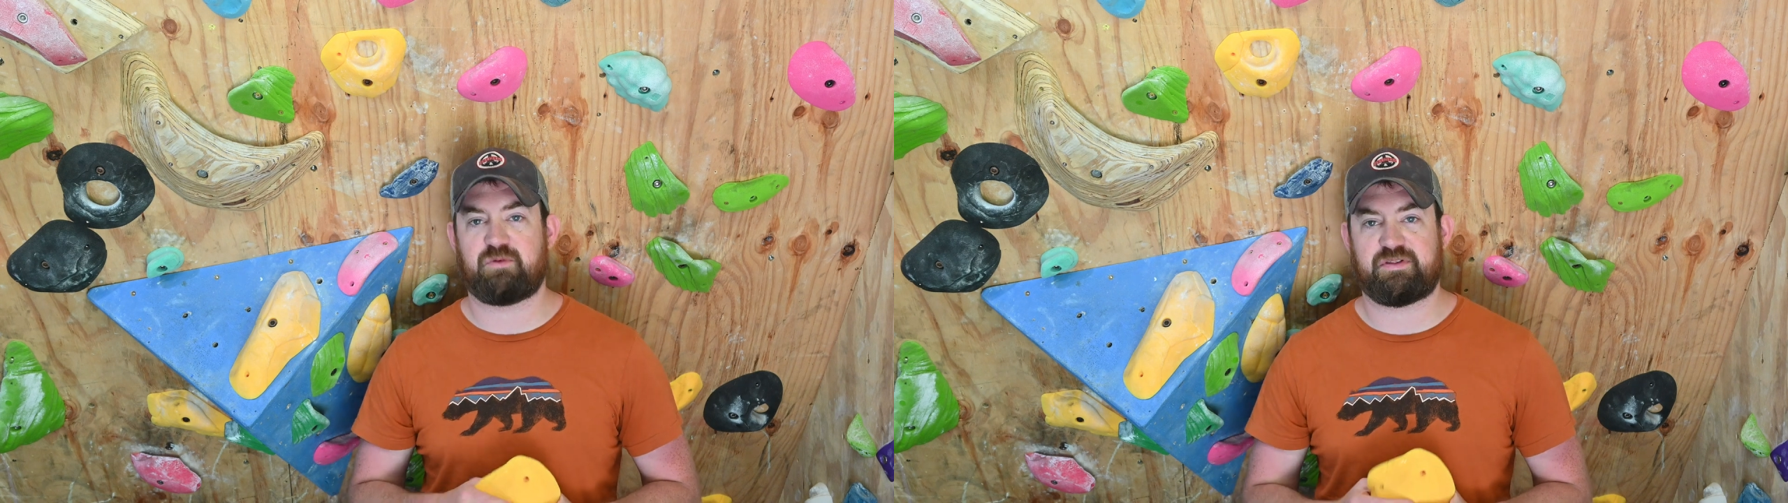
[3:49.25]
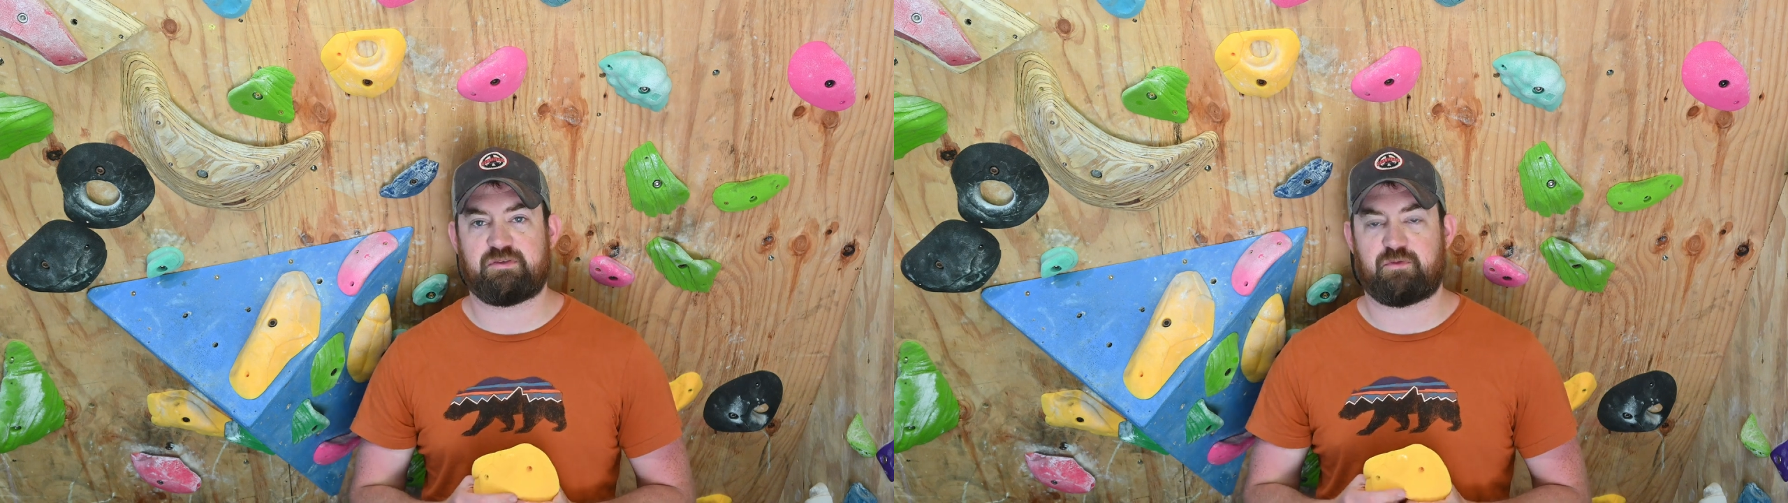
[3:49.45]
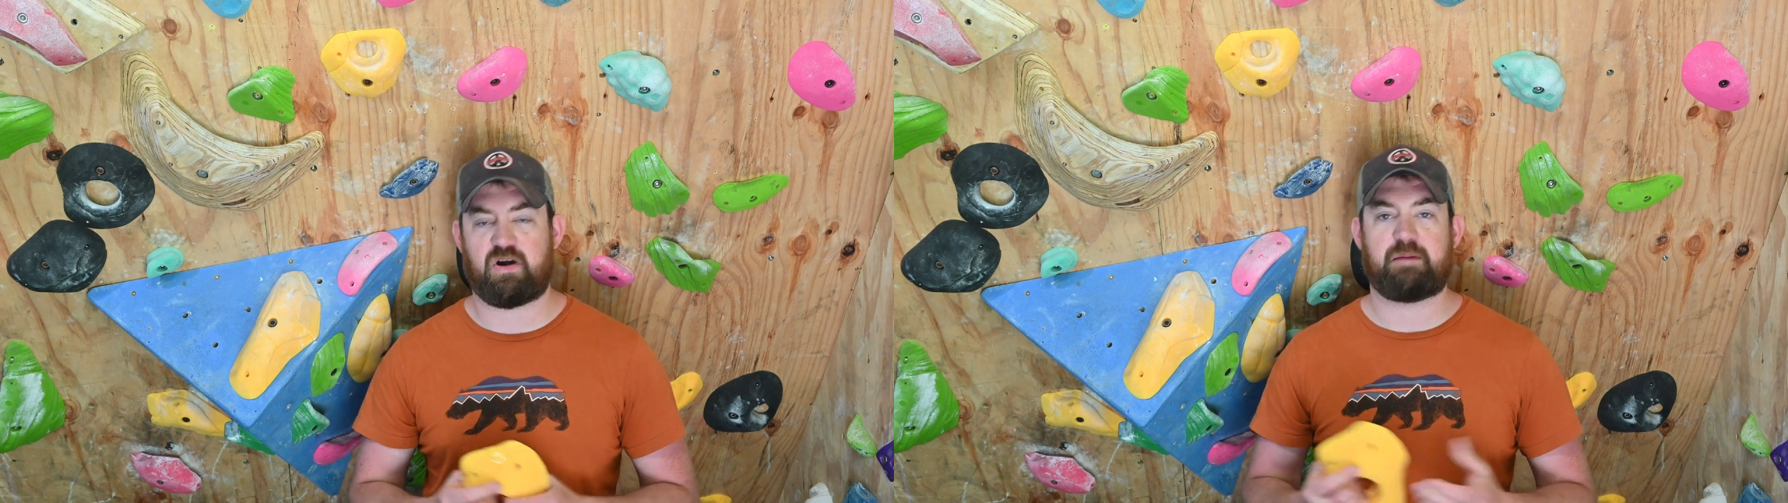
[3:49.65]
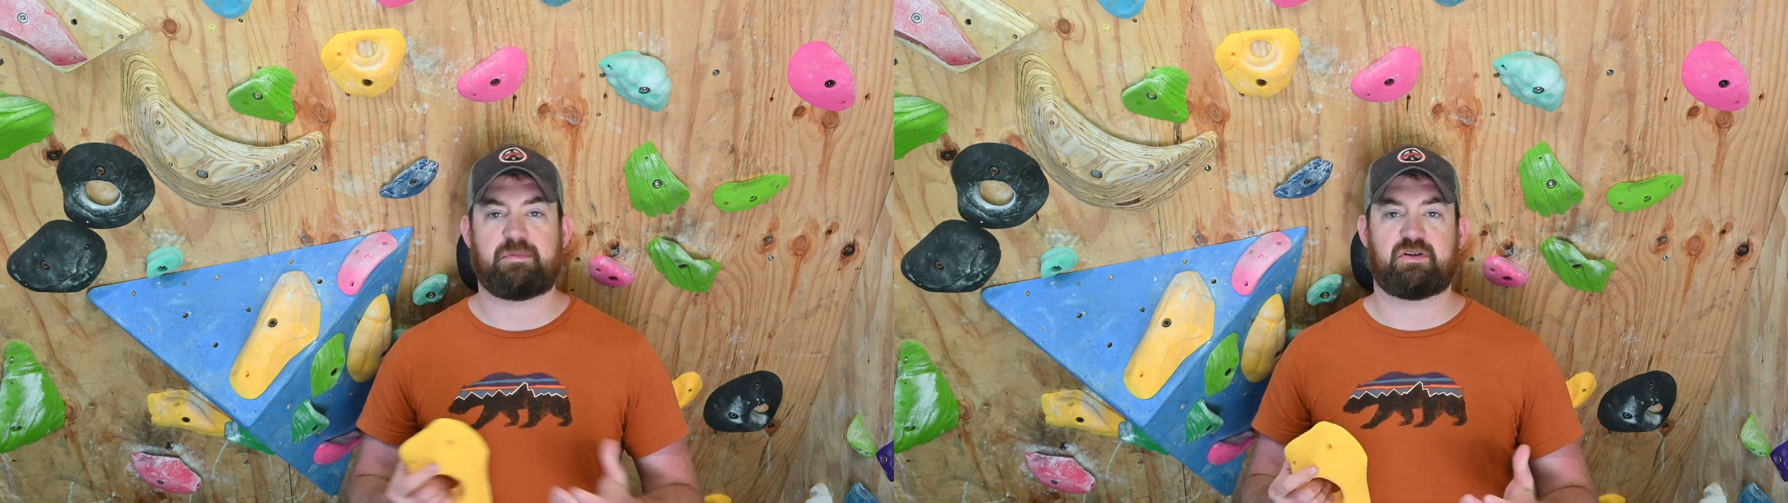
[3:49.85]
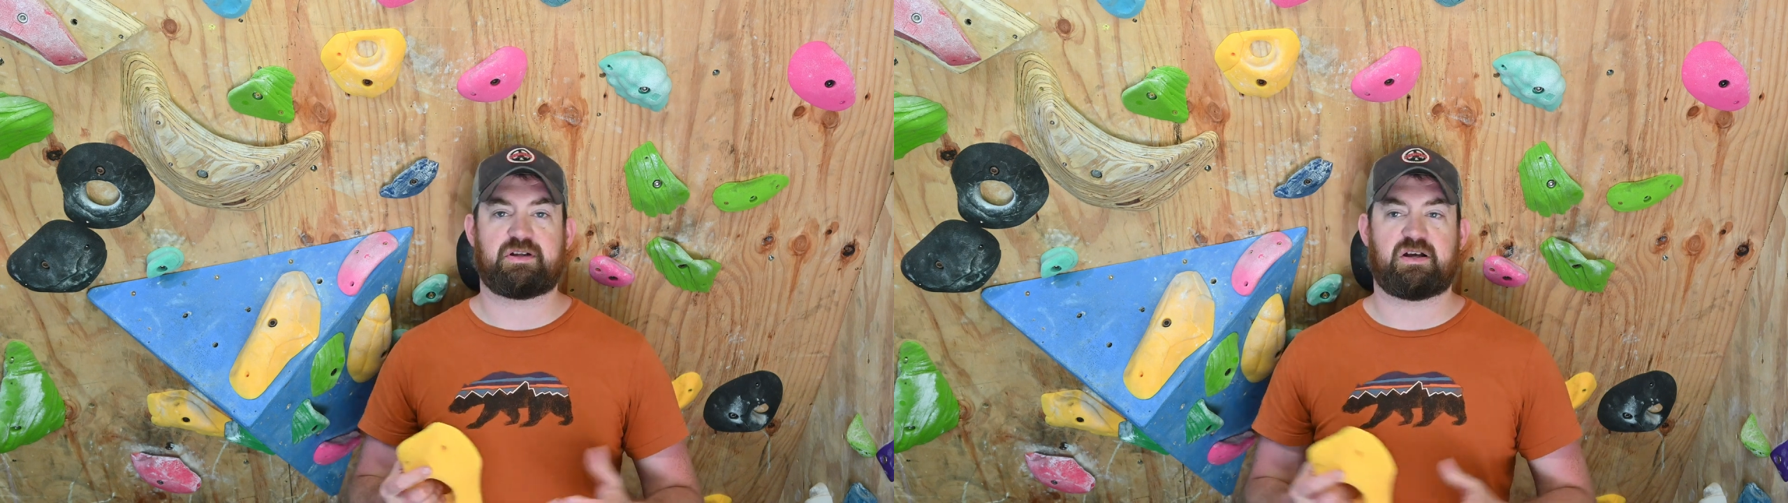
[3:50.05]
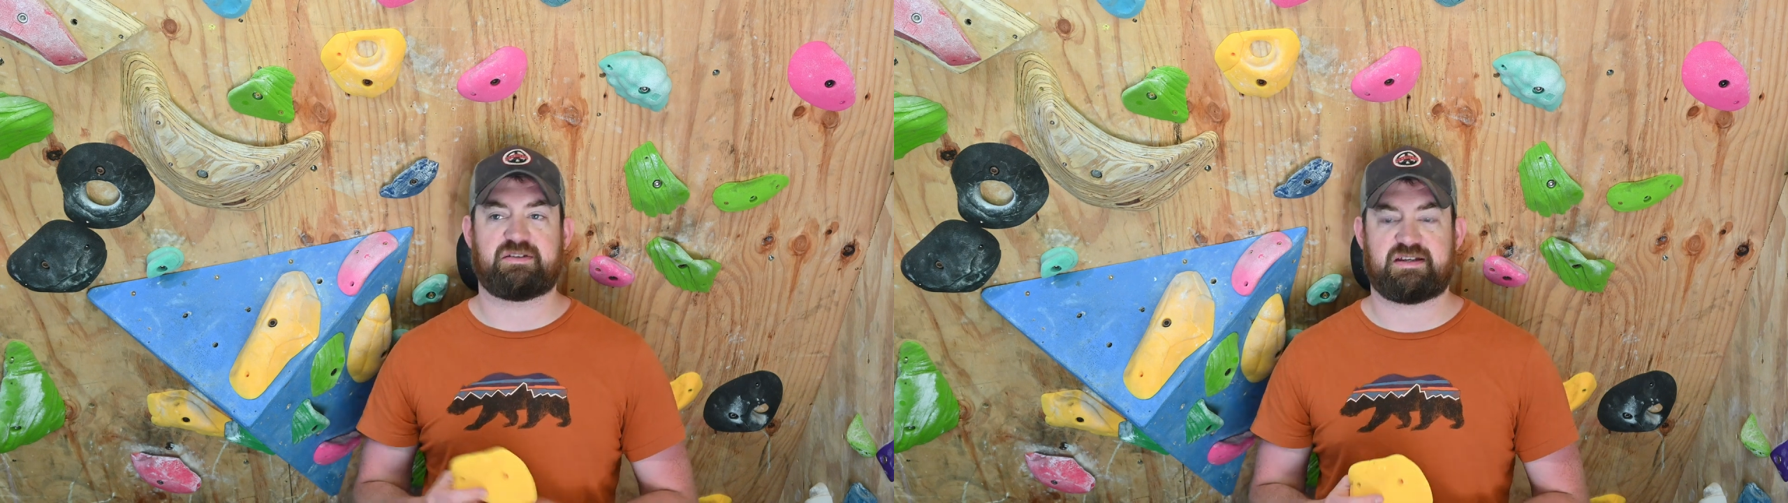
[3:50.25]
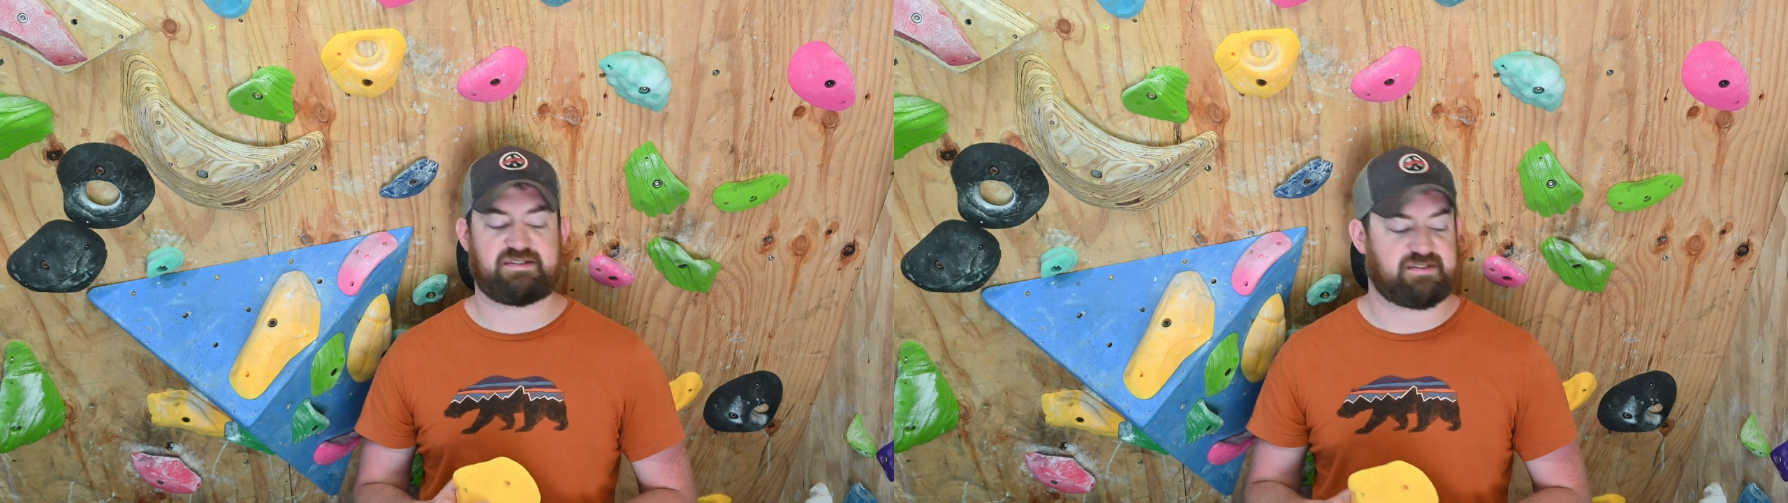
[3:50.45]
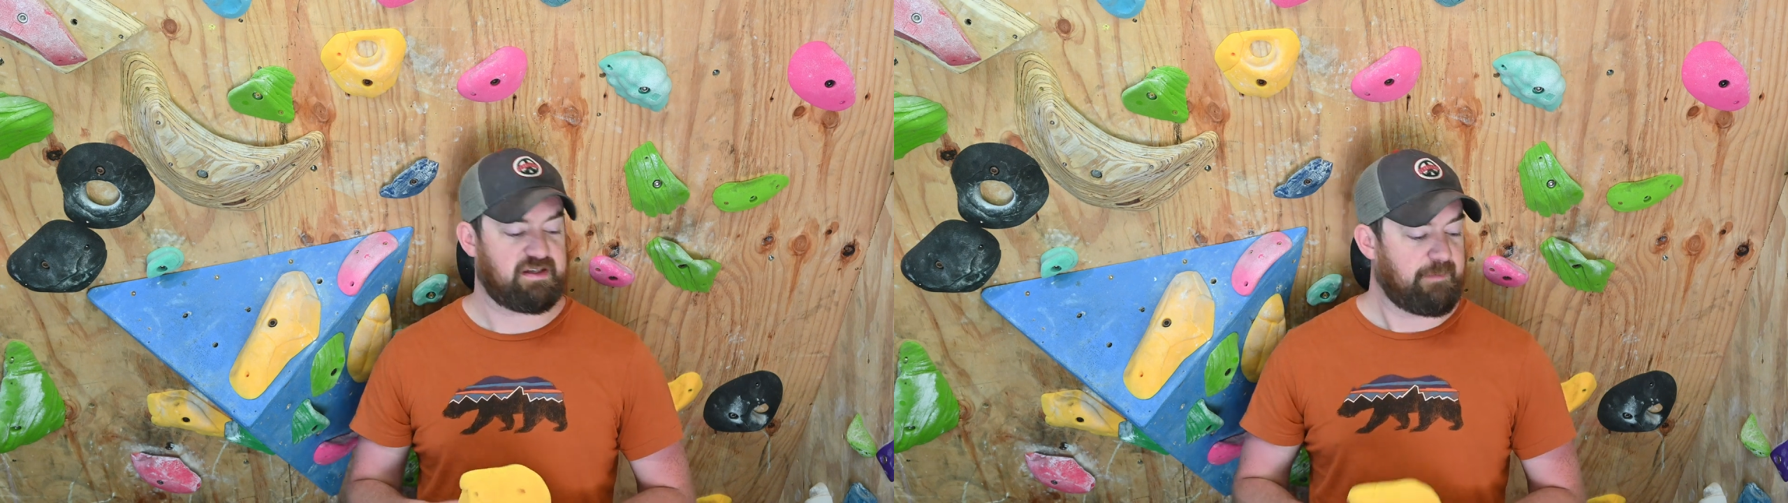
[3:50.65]
with the variability on
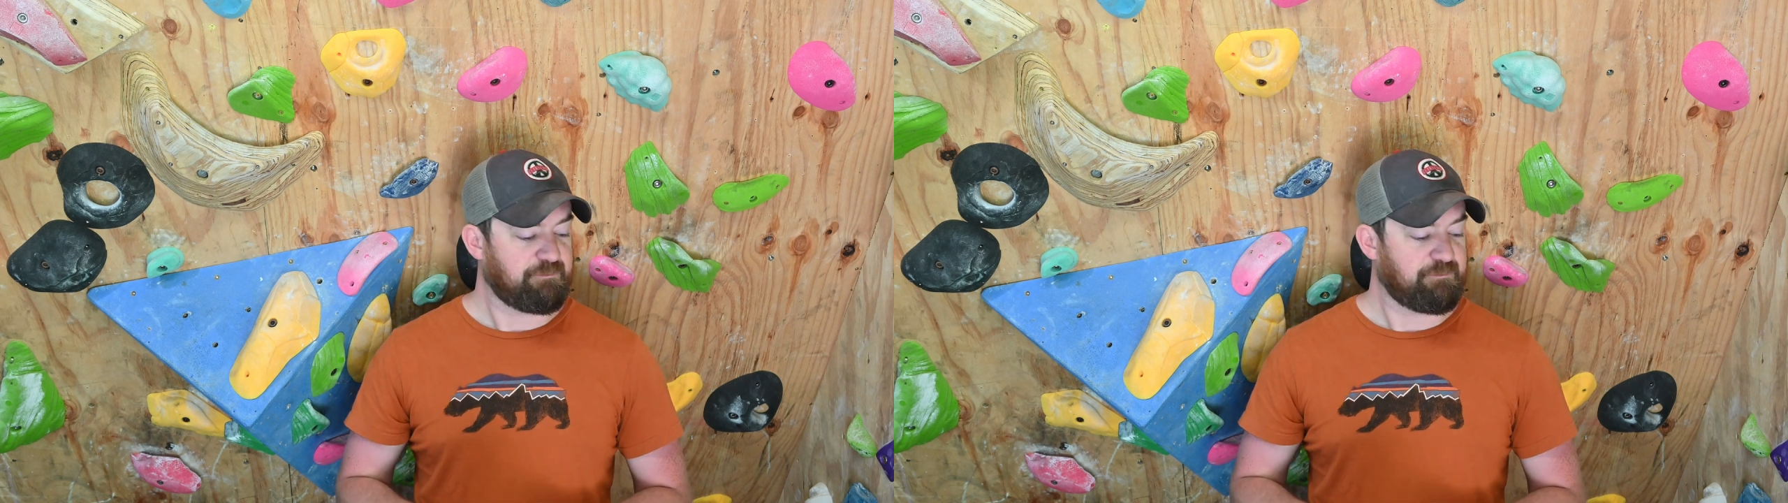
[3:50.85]
these.